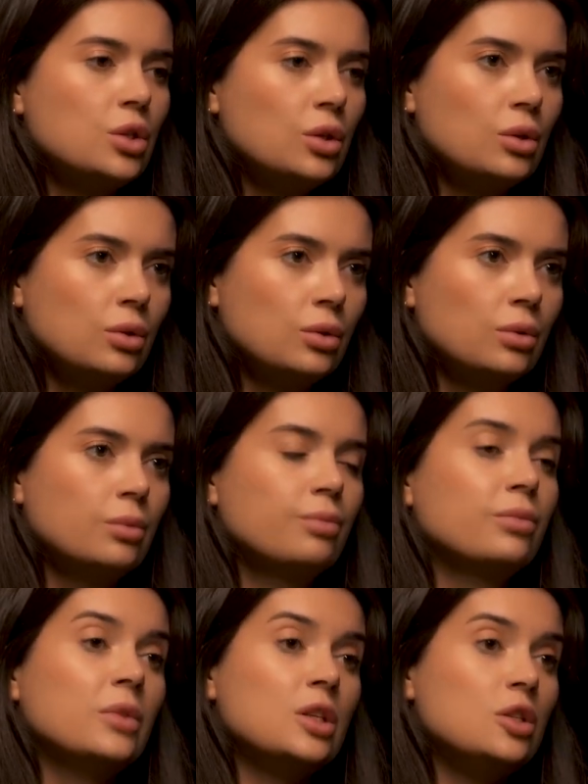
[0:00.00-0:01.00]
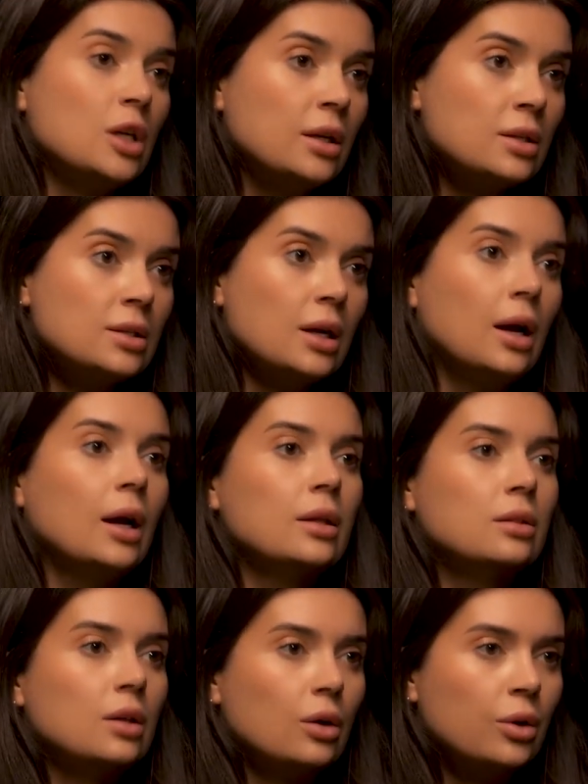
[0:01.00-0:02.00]
to the
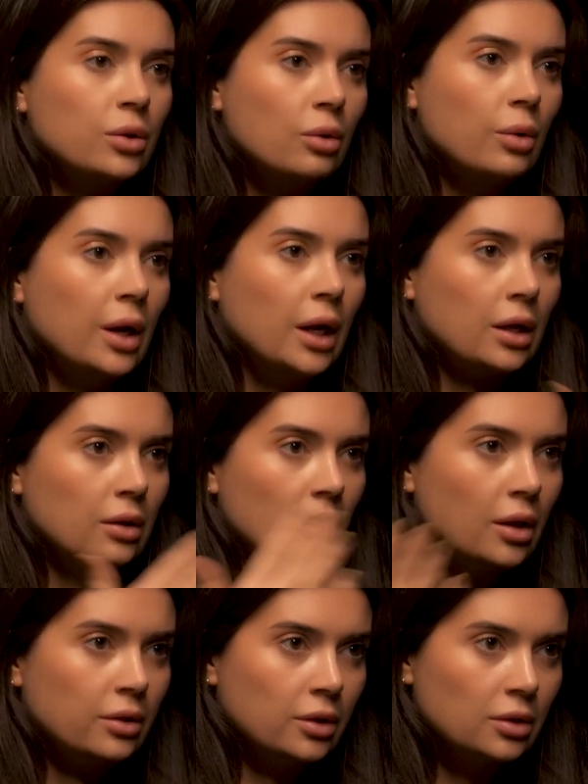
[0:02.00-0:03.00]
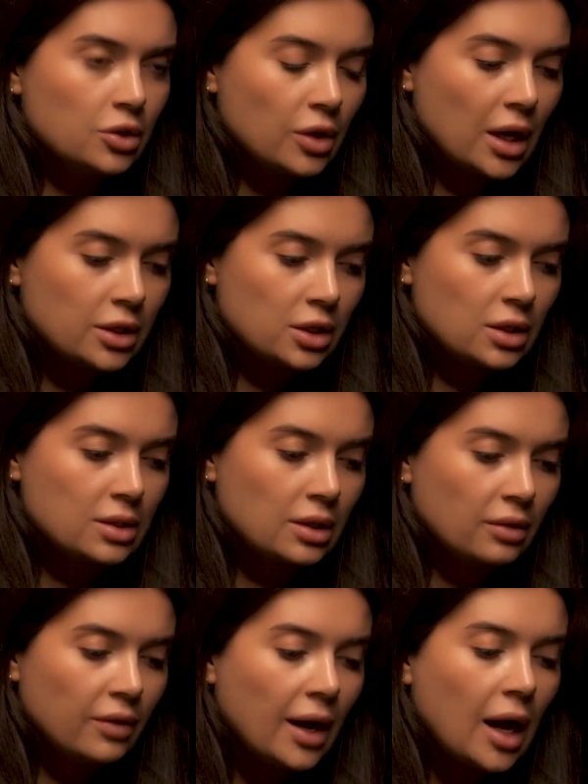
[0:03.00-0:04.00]
genocide, the earthquake, and other tragedies
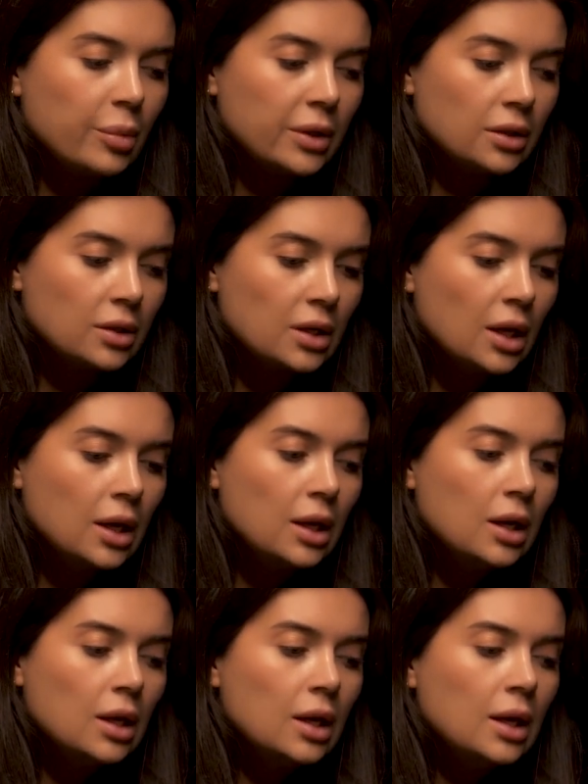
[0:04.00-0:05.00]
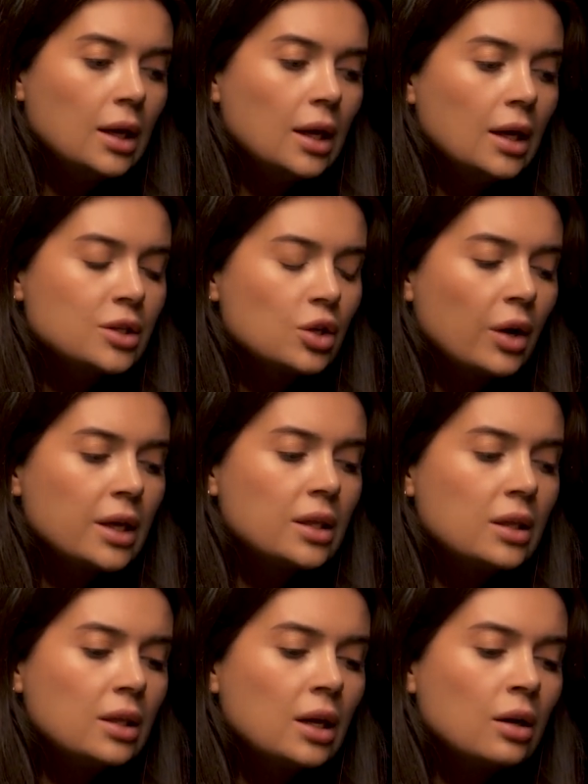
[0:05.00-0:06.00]
that have happened. Yeah. And so I
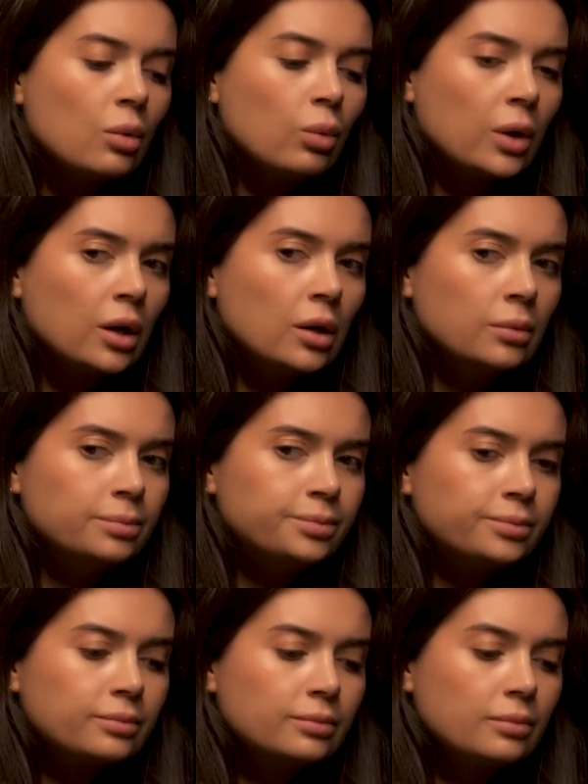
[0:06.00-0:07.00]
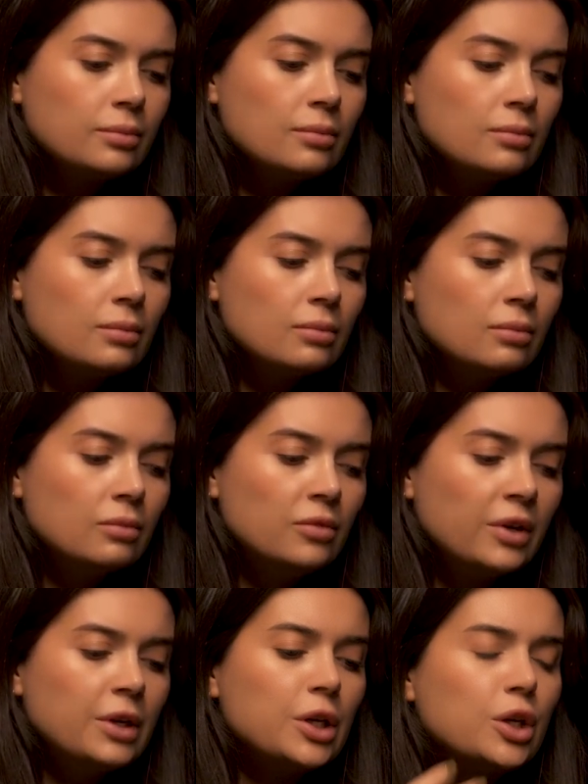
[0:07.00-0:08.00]
think we're
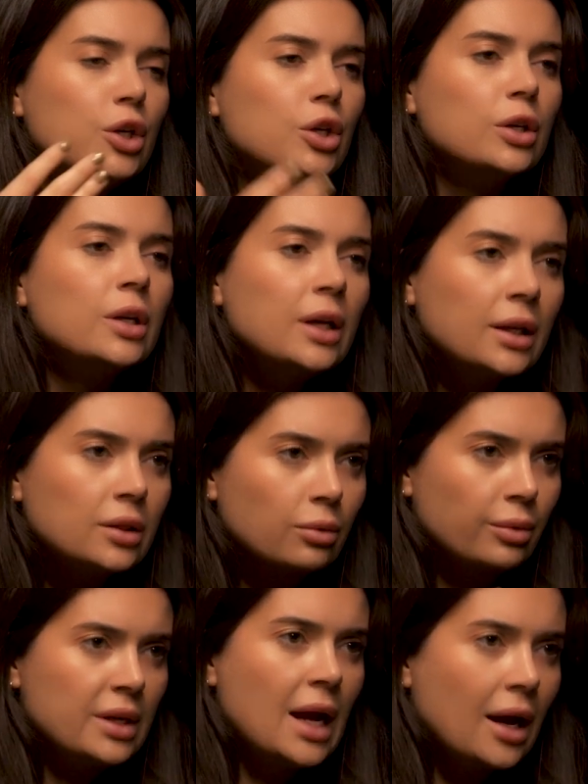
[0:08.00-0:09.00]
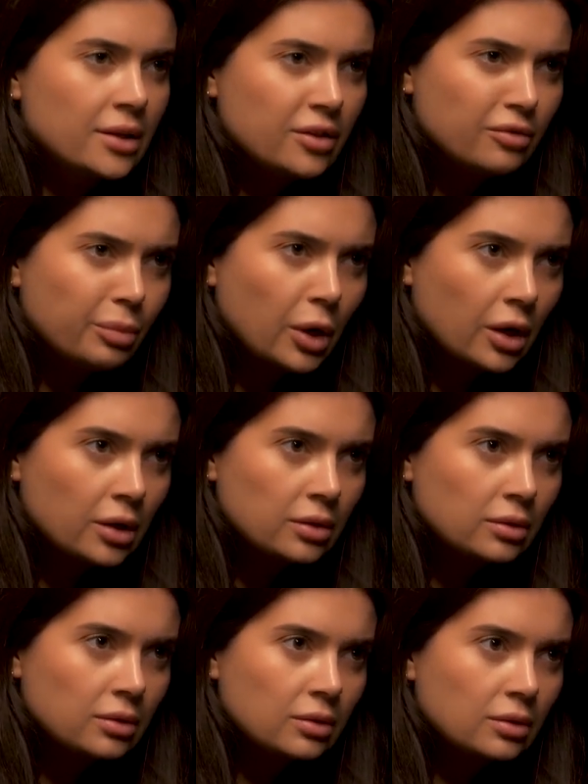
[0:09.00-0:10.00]
very good at the reactive part,